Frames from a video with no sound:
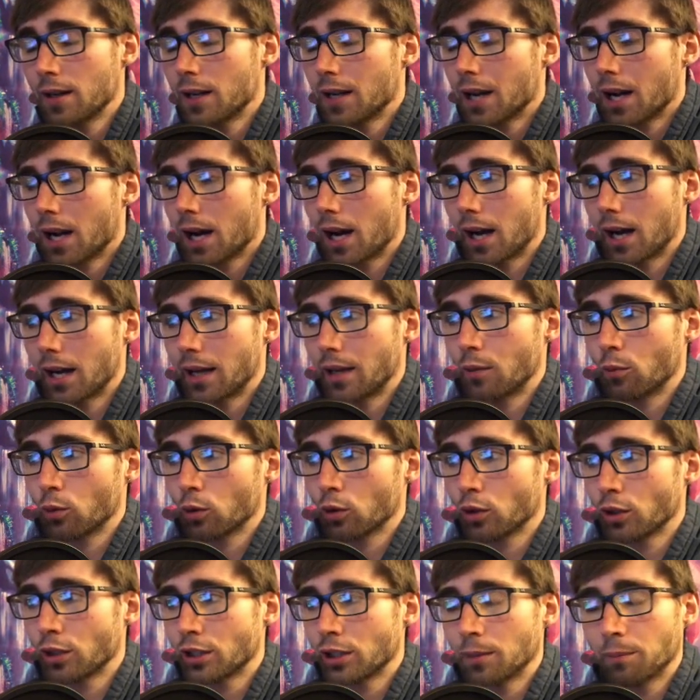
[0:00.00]
And we're
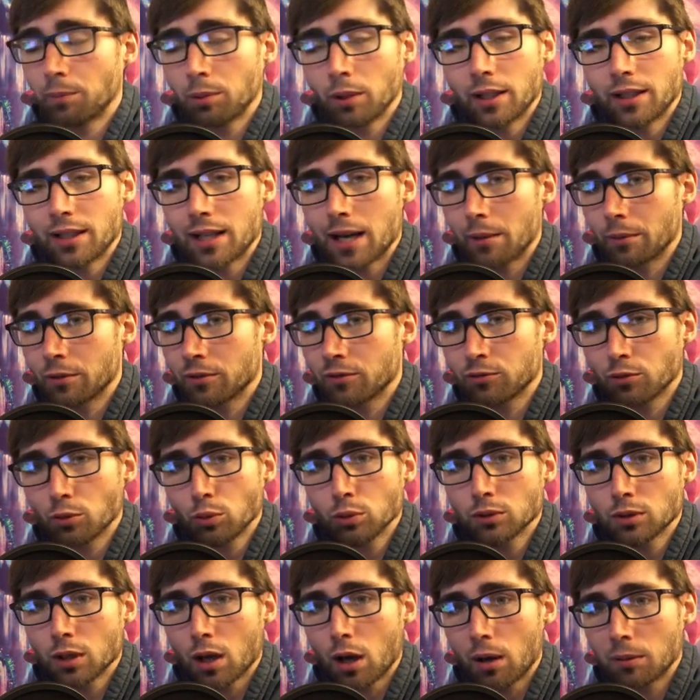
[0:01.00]
looking to play that with full
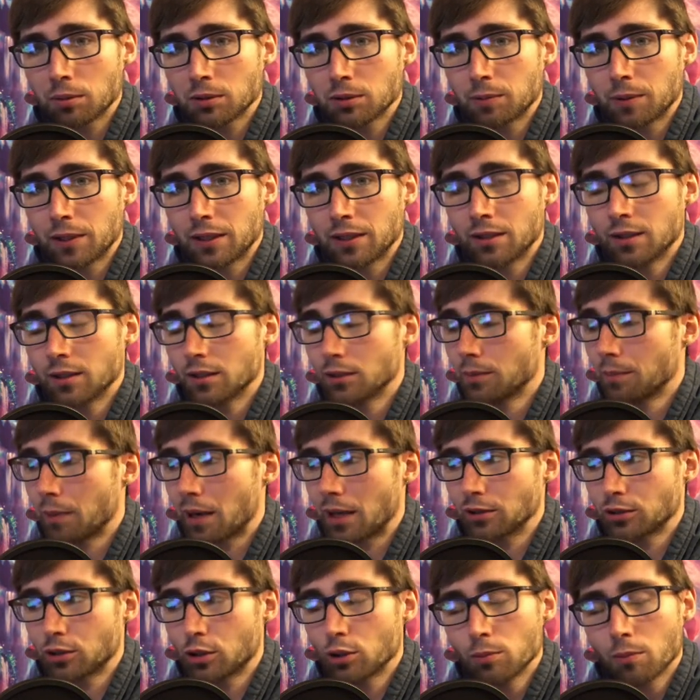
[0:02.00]
topspin, about
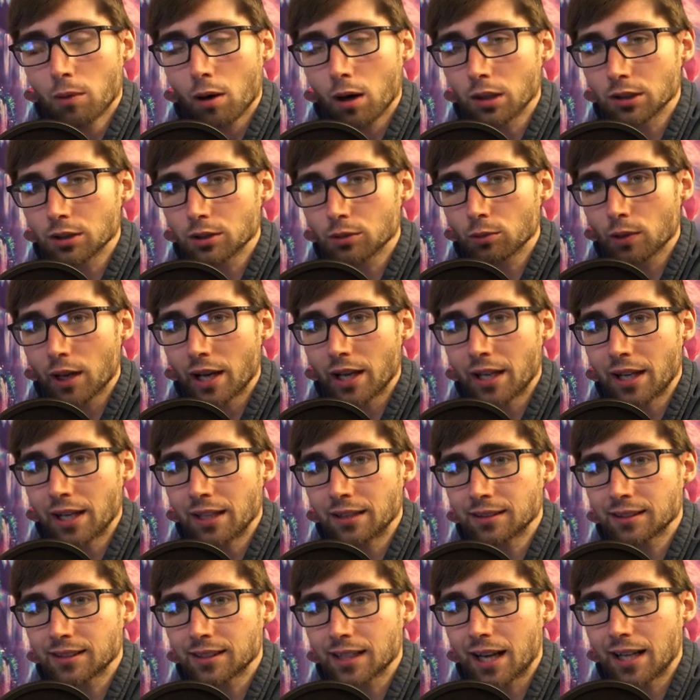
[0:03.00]
2 bars of right-hand
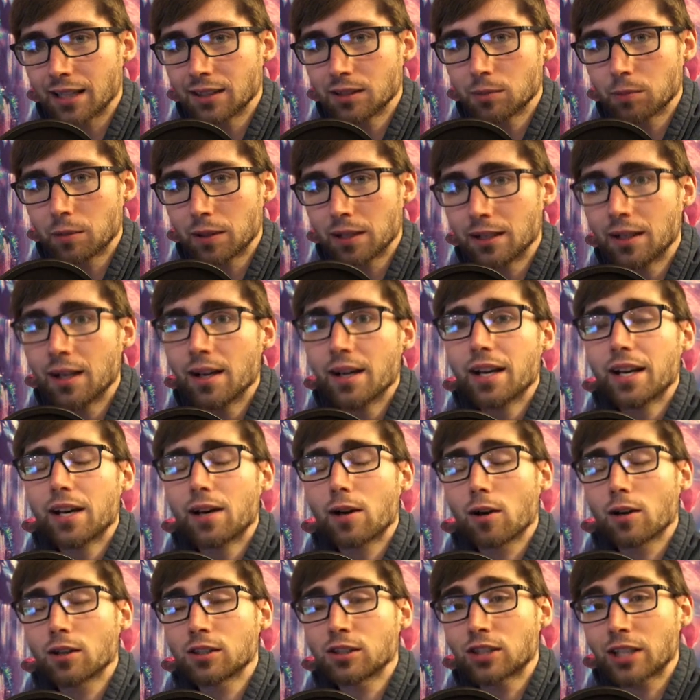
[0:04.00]
side spin, and our
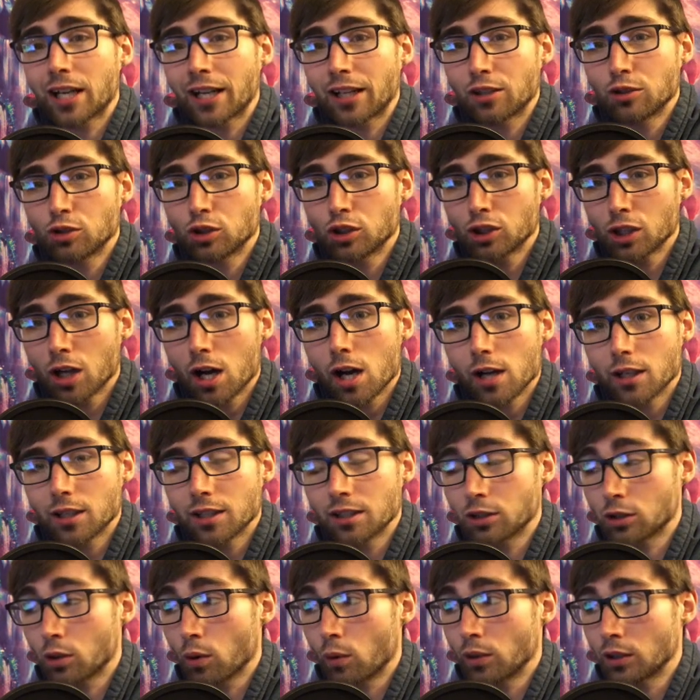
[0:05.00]
second shot is
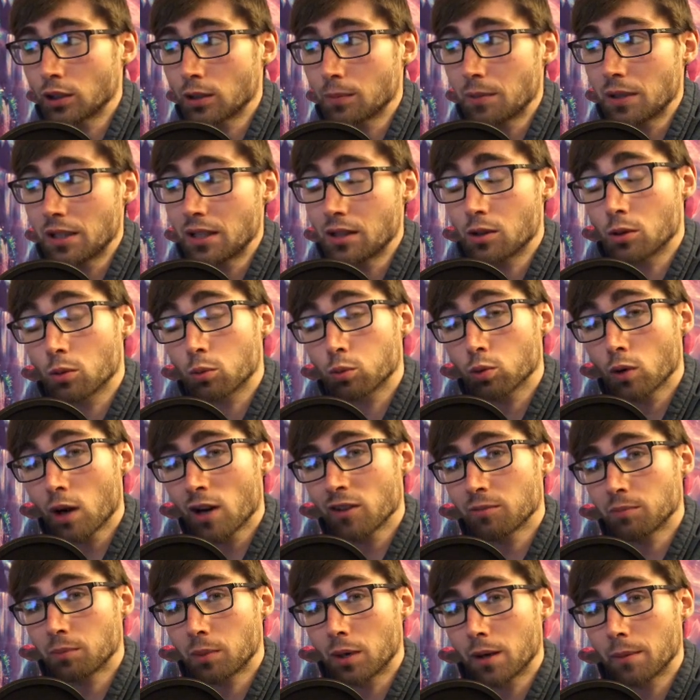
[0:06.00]
going to be the rough
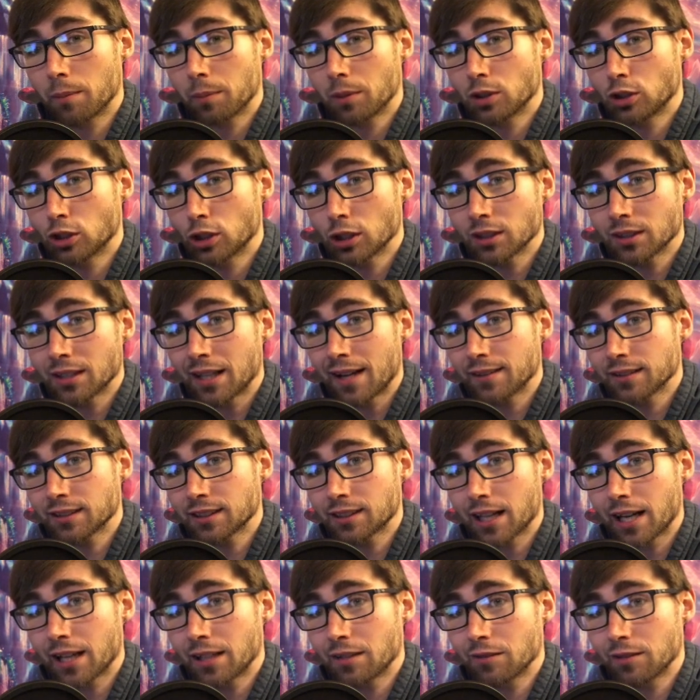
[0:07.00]
bump just
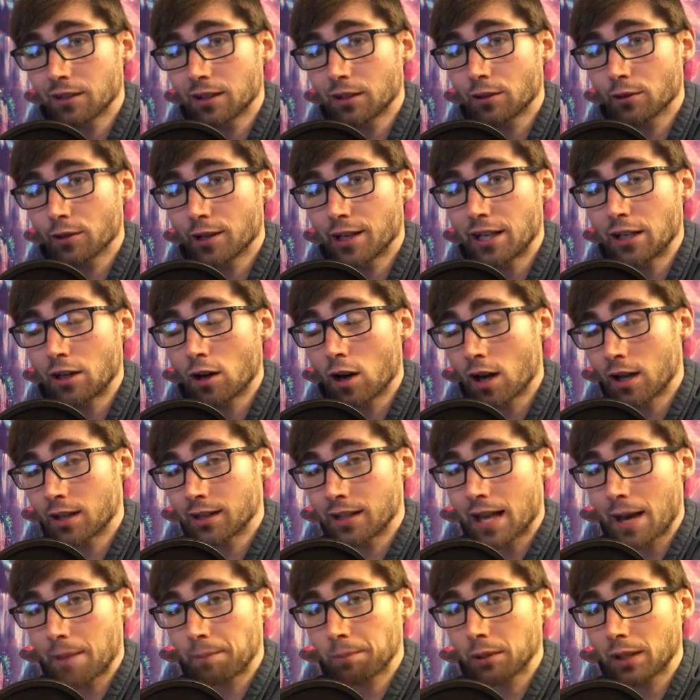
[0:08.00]
outside of the green on
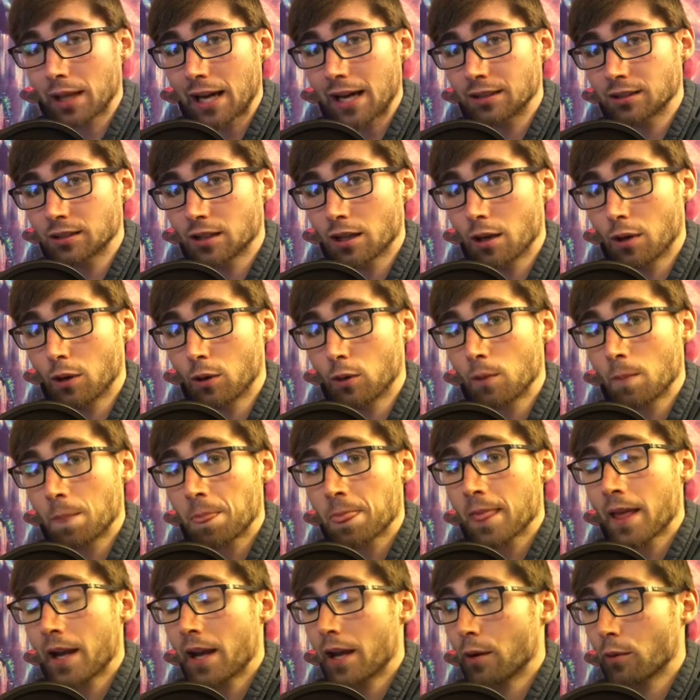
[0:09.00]
that plateau.
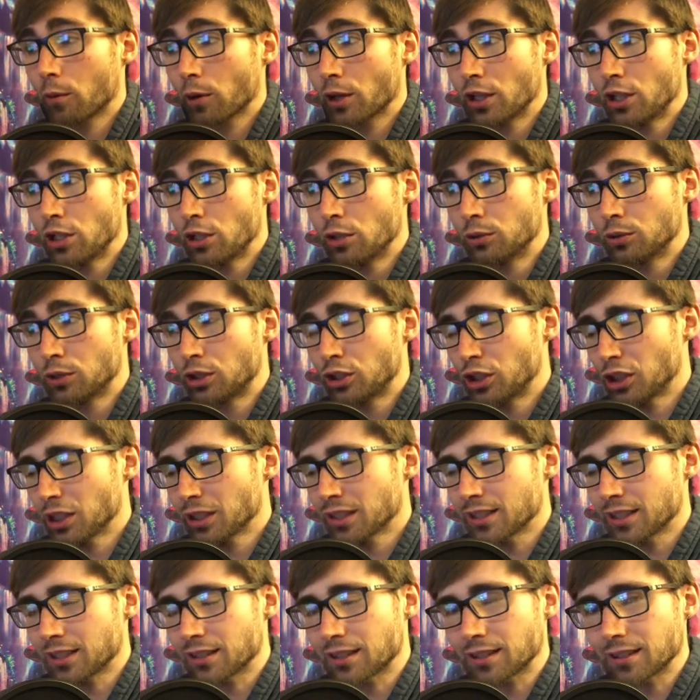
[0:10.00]
And we're going to use just
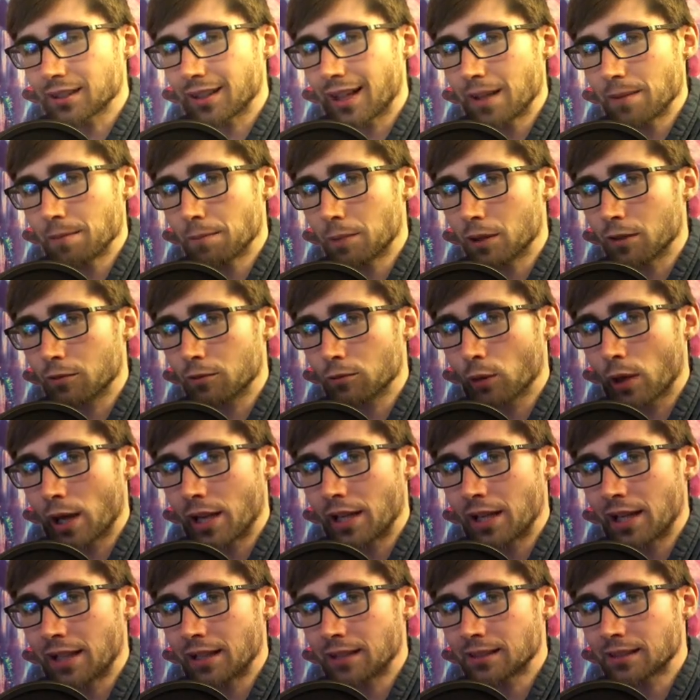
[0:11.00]
a slight bit of
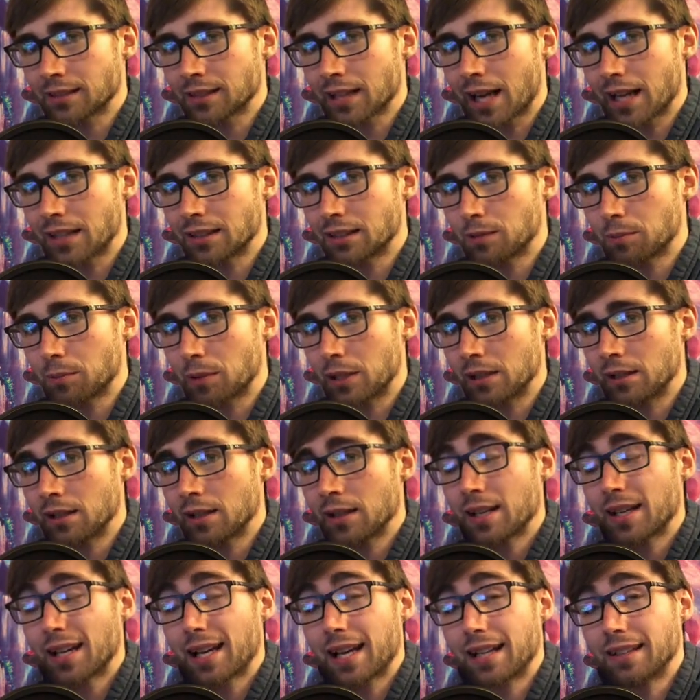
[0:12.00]
right-hand side spin
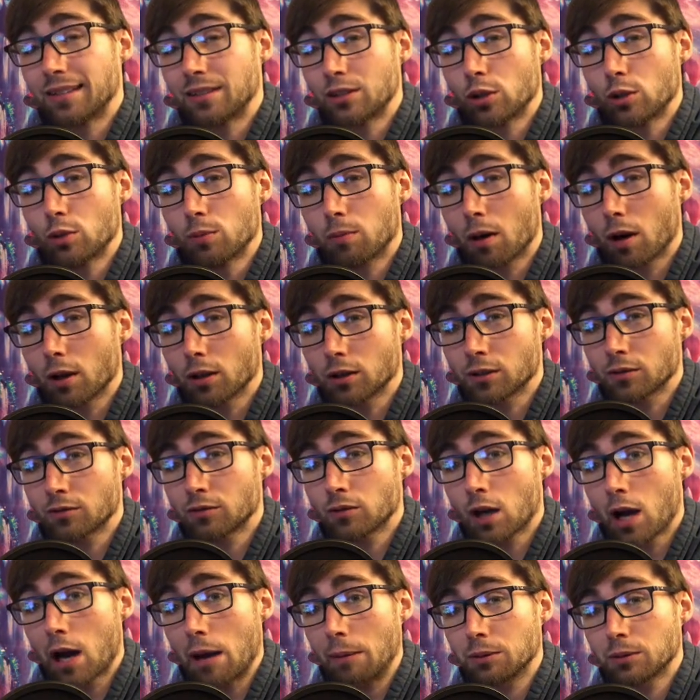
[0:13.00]
and 2 bars of
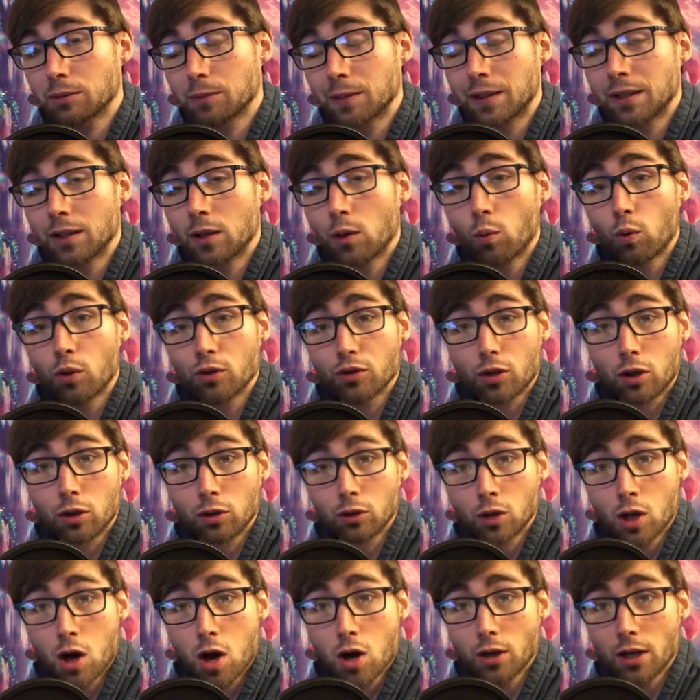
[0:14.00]
topspin with our
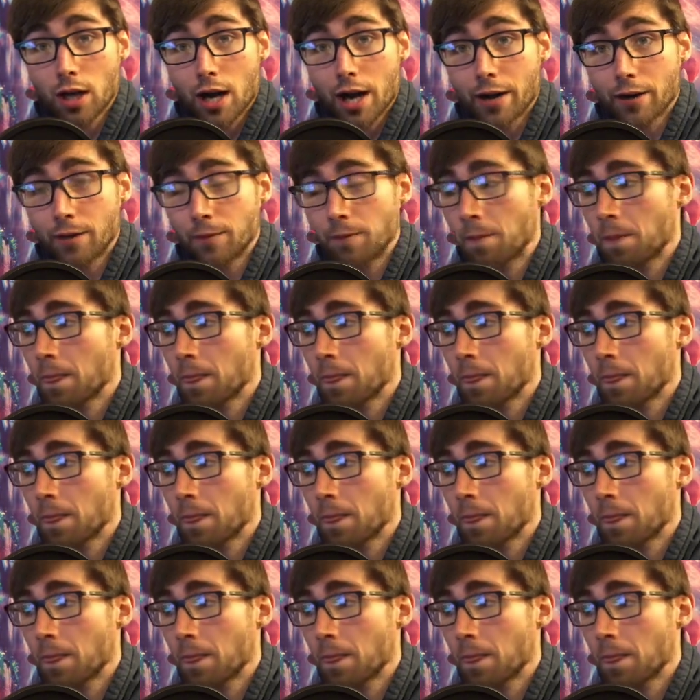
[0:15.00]
long iron.